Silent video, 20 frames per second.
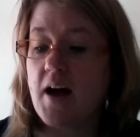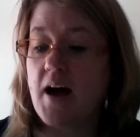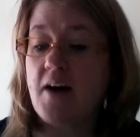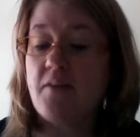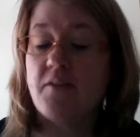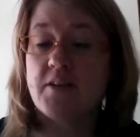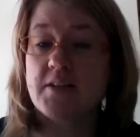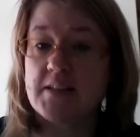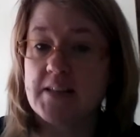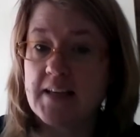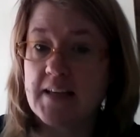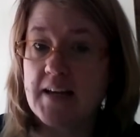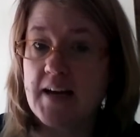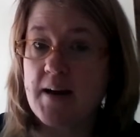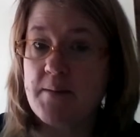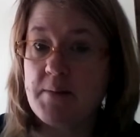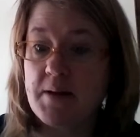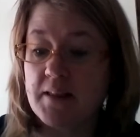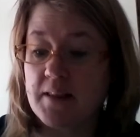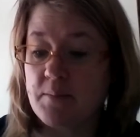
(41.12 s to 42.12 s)
Obviously,
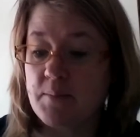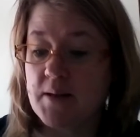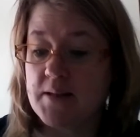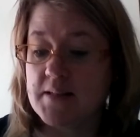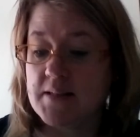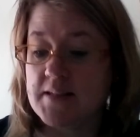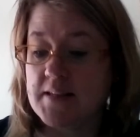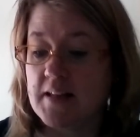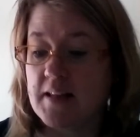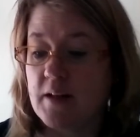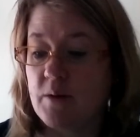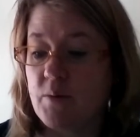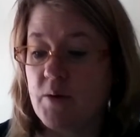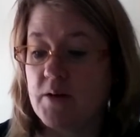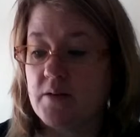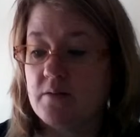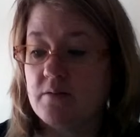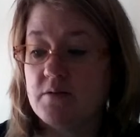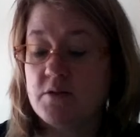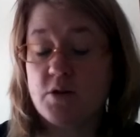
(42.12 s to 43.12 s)
I'm not the best at telling
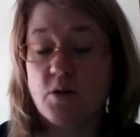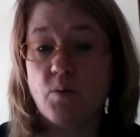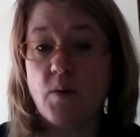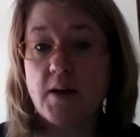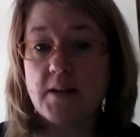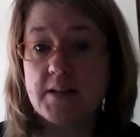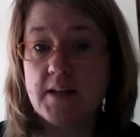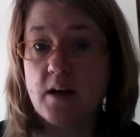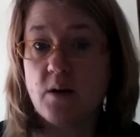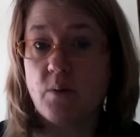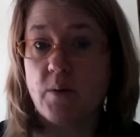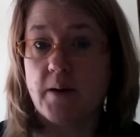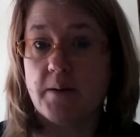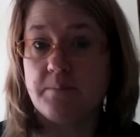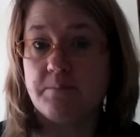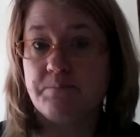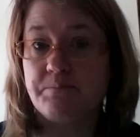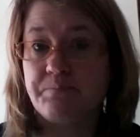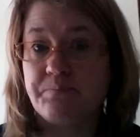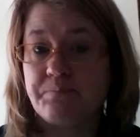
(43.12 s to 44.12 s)
one, so why tell
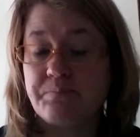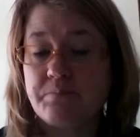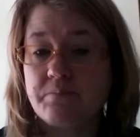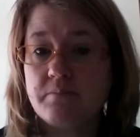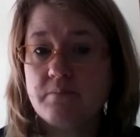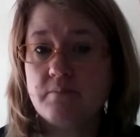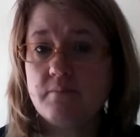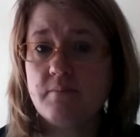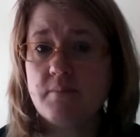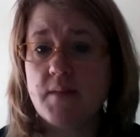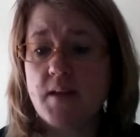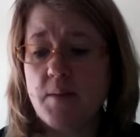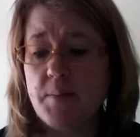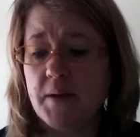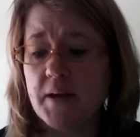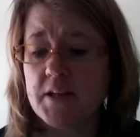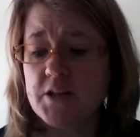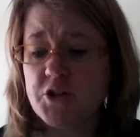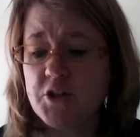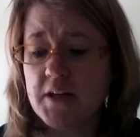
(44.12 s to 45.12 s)
one?
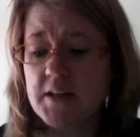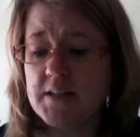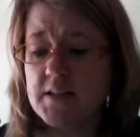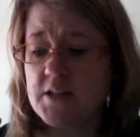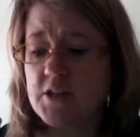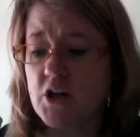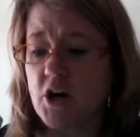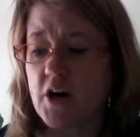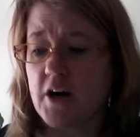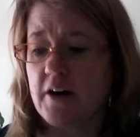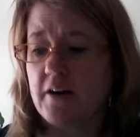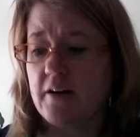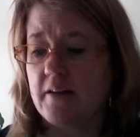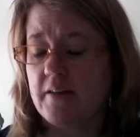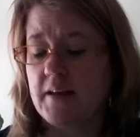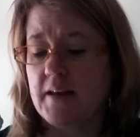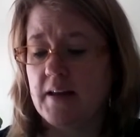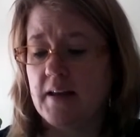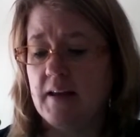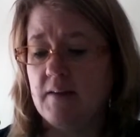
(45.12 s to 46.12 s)
Because chances are
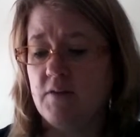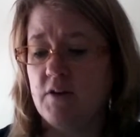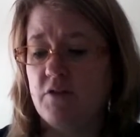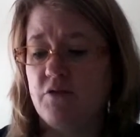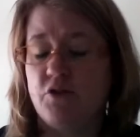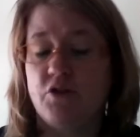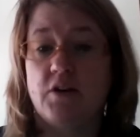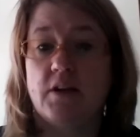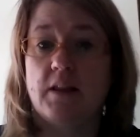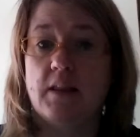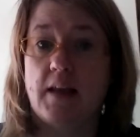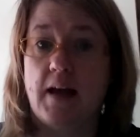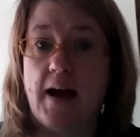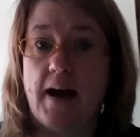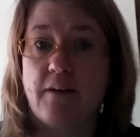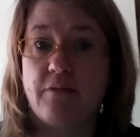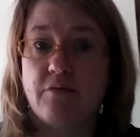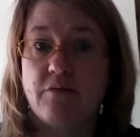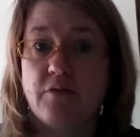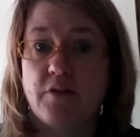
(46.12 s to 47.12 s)
that even if you didn't
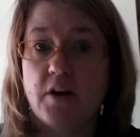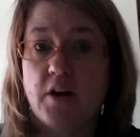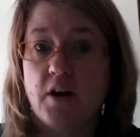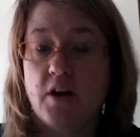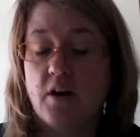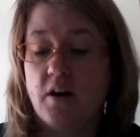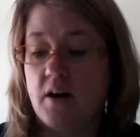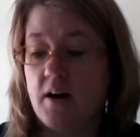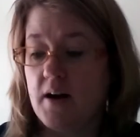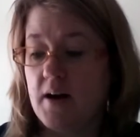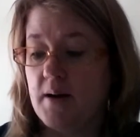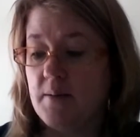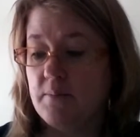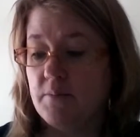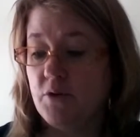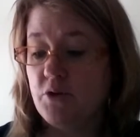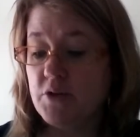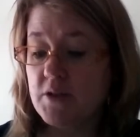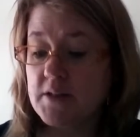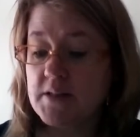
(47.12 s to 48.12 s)
laugh,
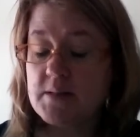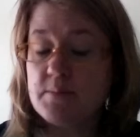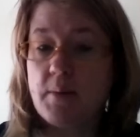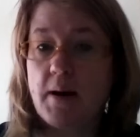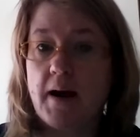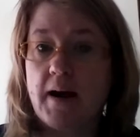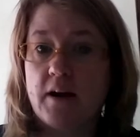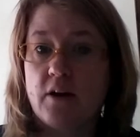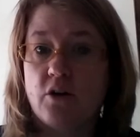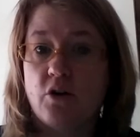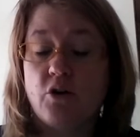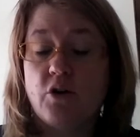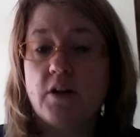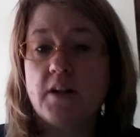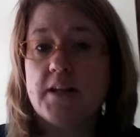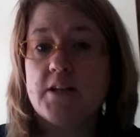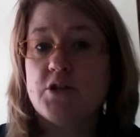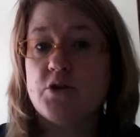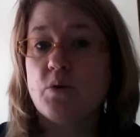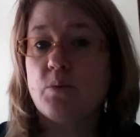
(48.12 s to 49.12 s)
you did smile, or at
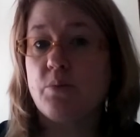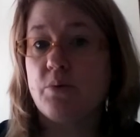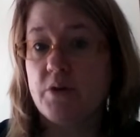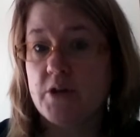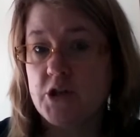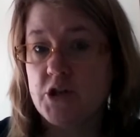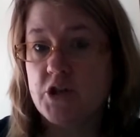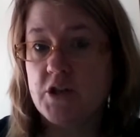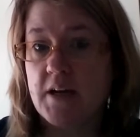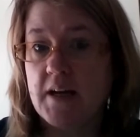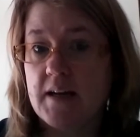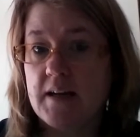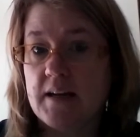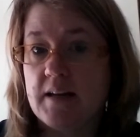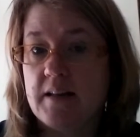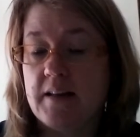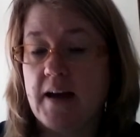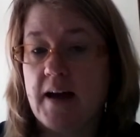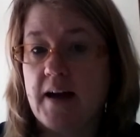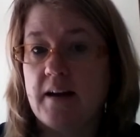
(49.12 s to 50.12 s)
least you
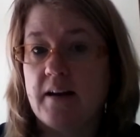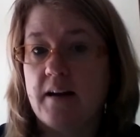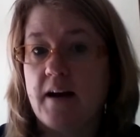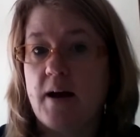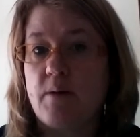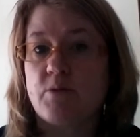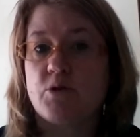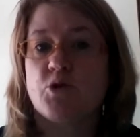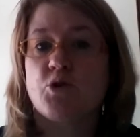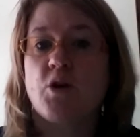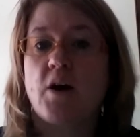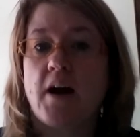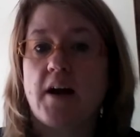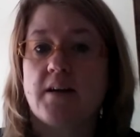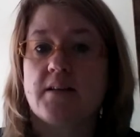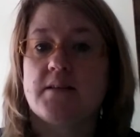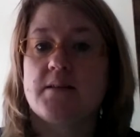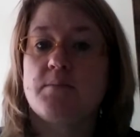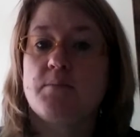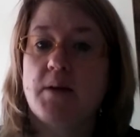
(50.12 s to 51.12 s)
appreciated that I was
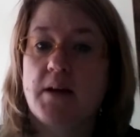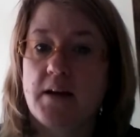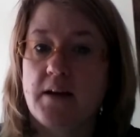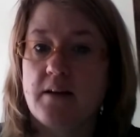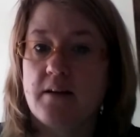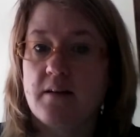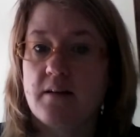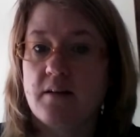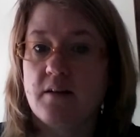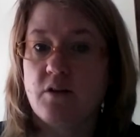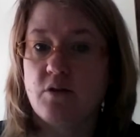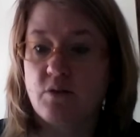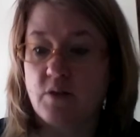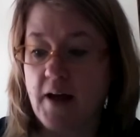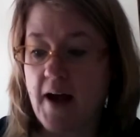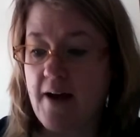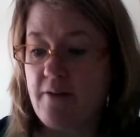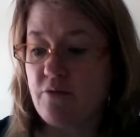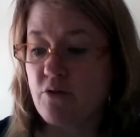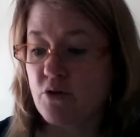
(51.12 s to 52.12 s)
trying to make you
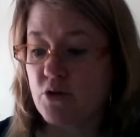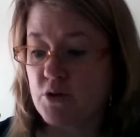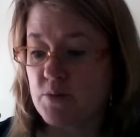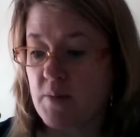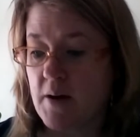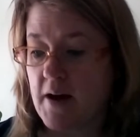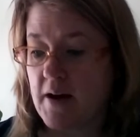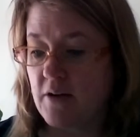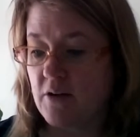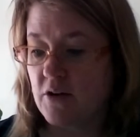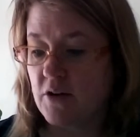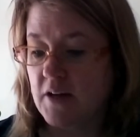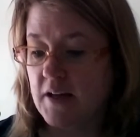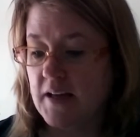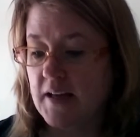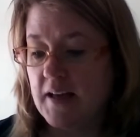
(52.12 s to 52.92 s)
laugh or smile.